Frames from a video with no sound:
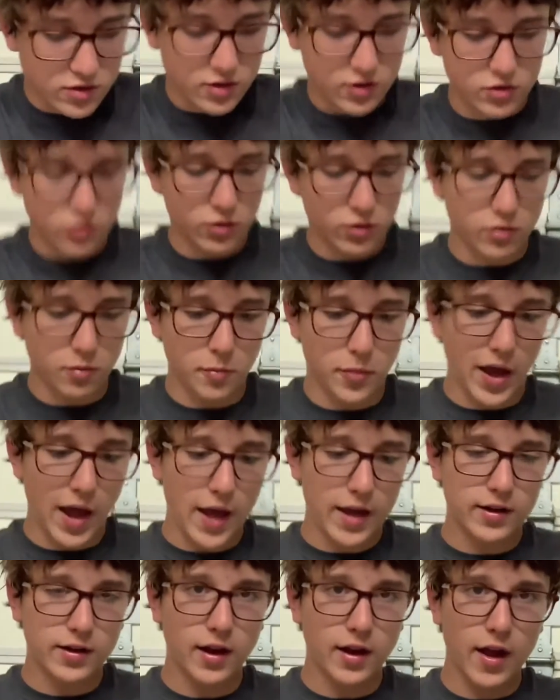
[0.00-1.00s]
was a
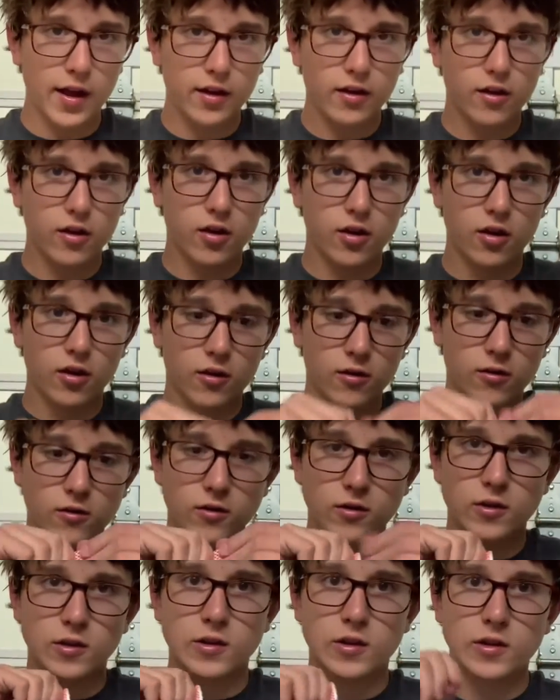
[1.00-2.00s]
bad deck.
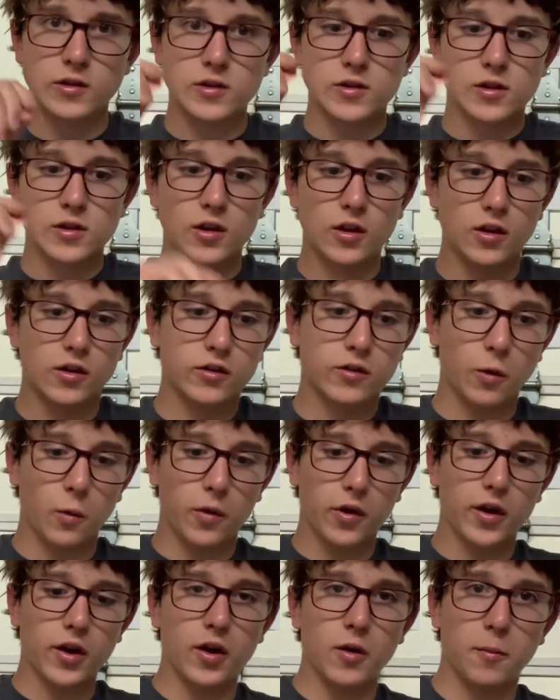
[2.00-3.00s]
So
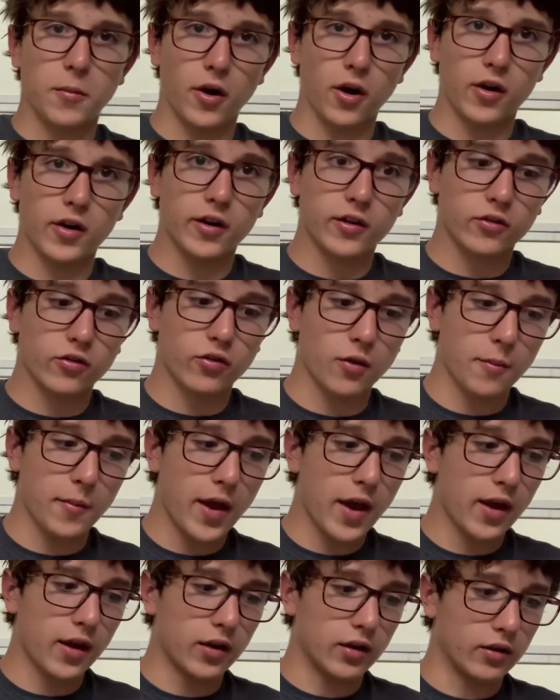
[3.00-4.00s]
we're gonna burn its
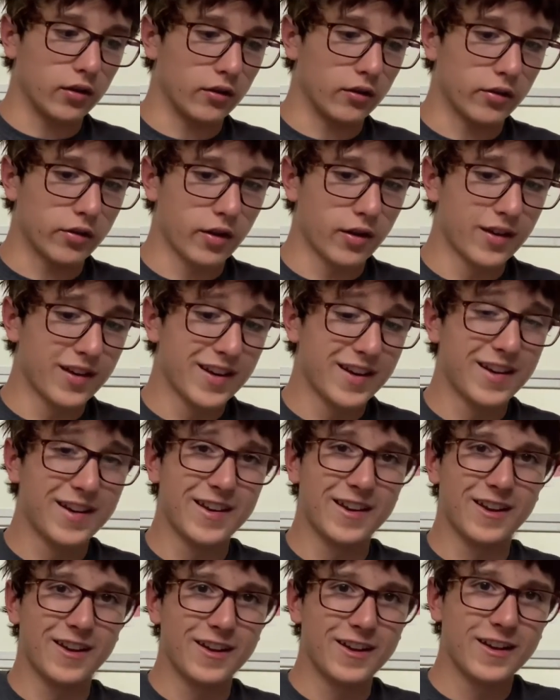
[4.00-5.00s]
remains.
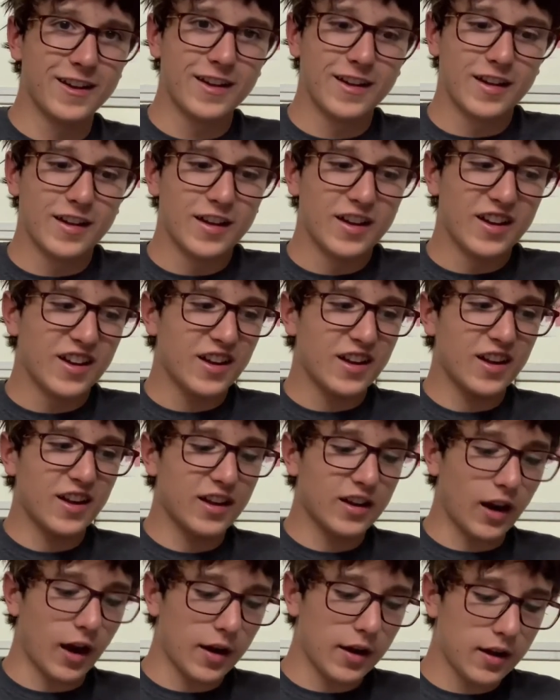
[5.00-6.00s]

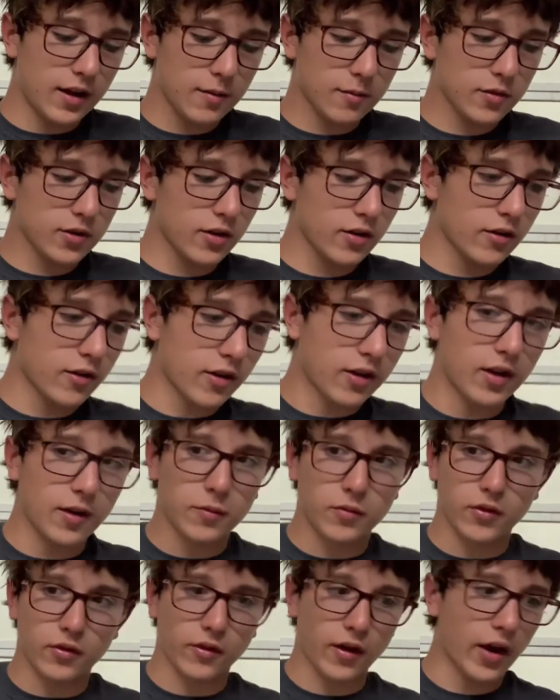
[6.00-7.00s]
And I am gonna
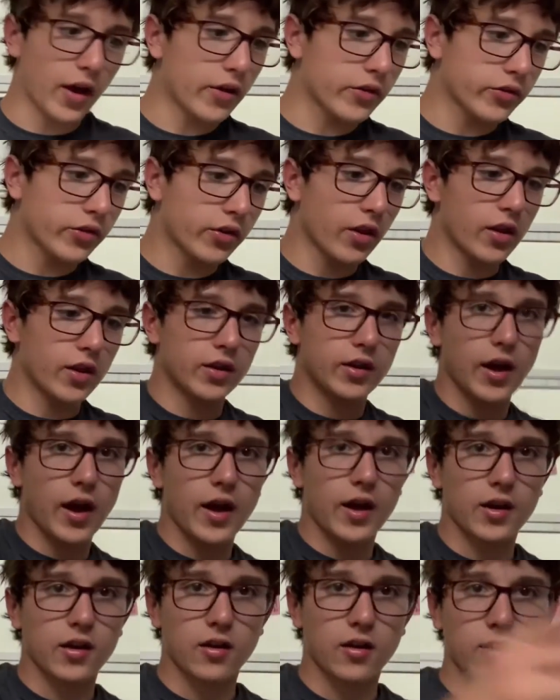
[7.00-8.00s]
keep the rest of the
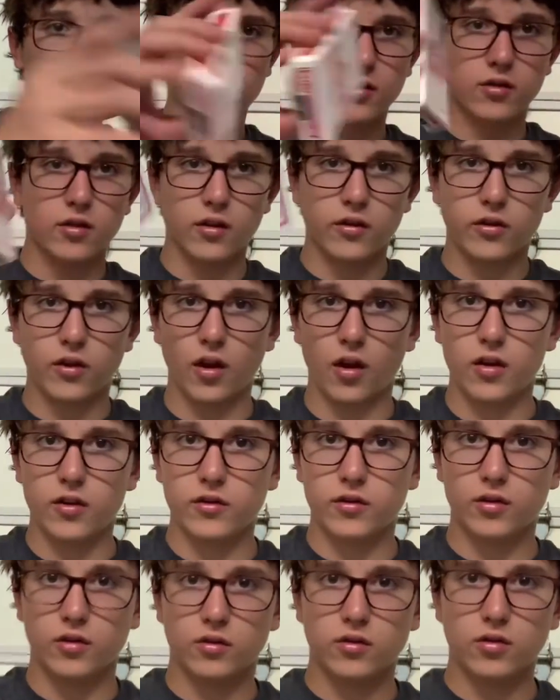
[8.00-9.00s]
deck just
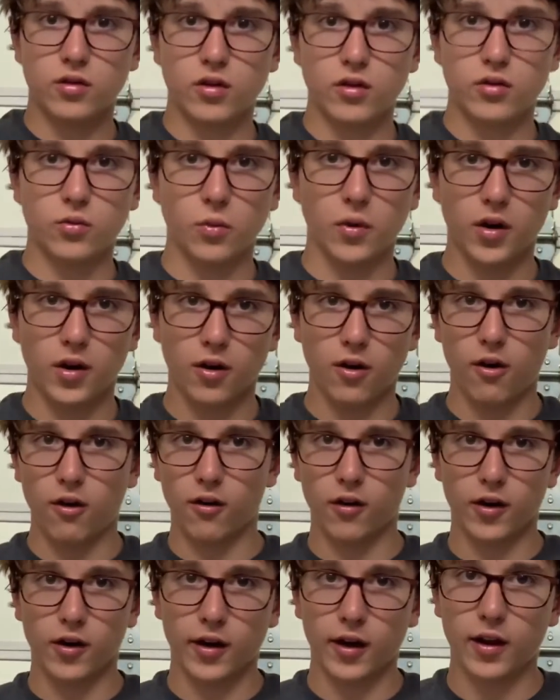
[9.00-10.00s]
cause it's just one
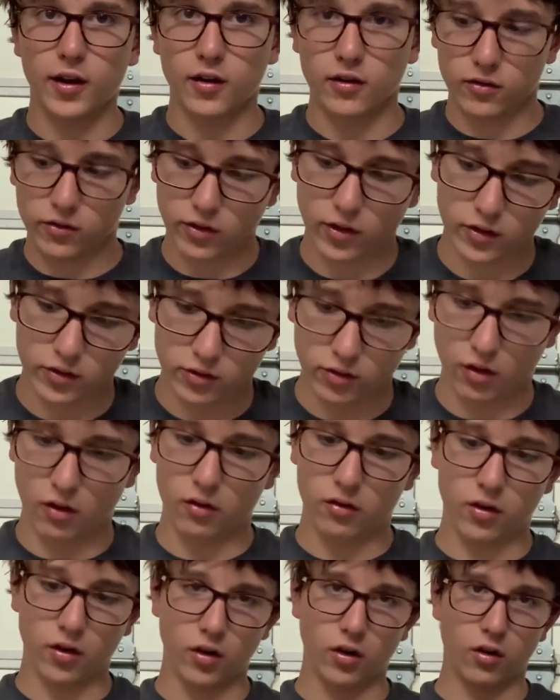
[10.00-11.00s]
card and it's the
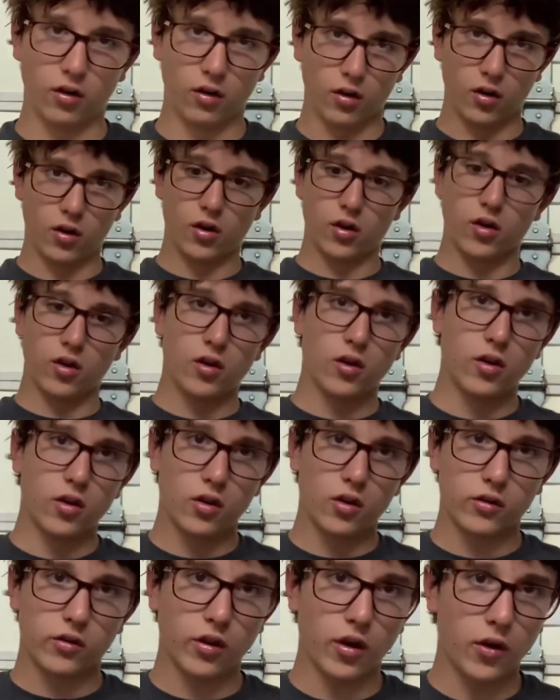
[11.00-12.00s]
Joker.
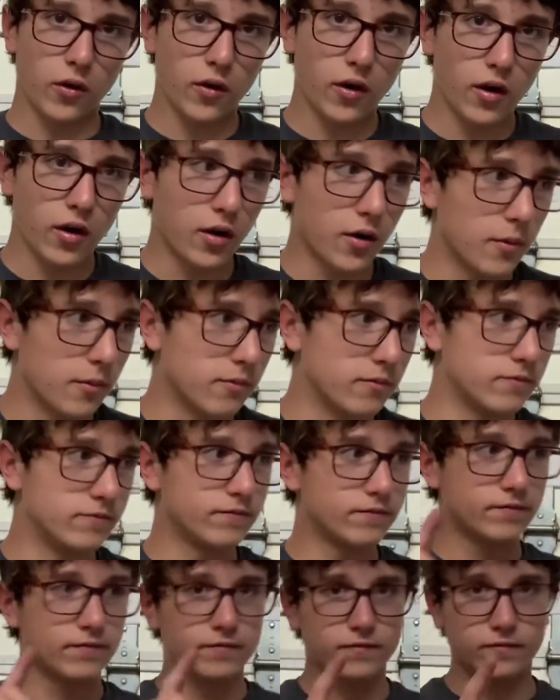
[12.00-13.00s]
So
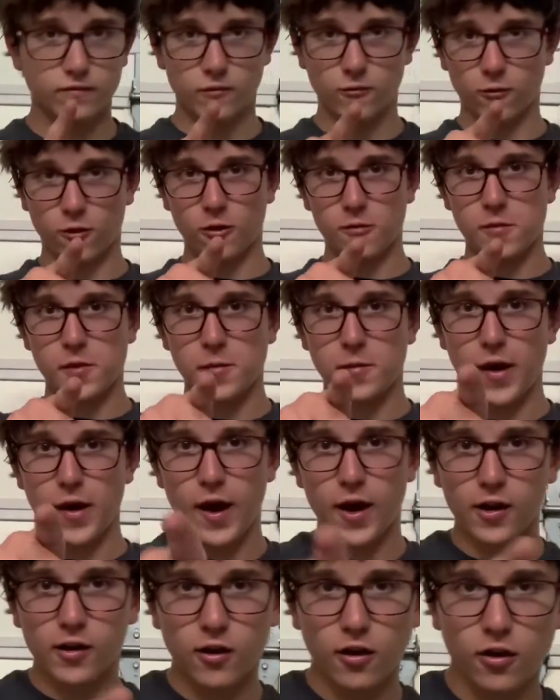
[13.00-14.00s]
we'll be
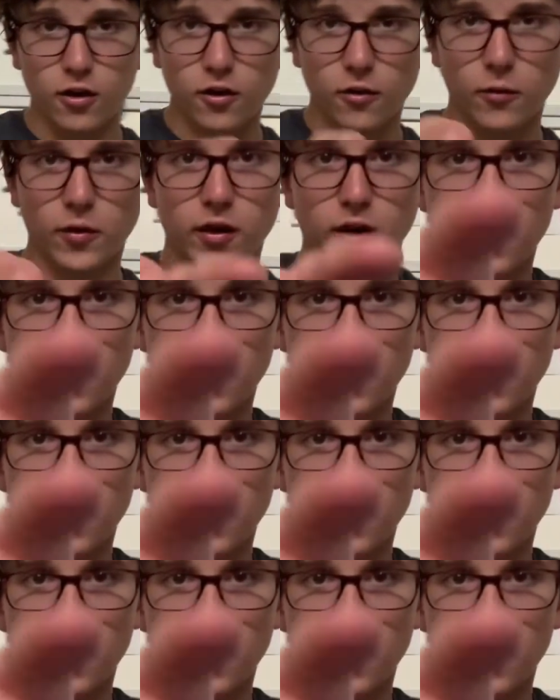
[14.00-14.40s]
back when I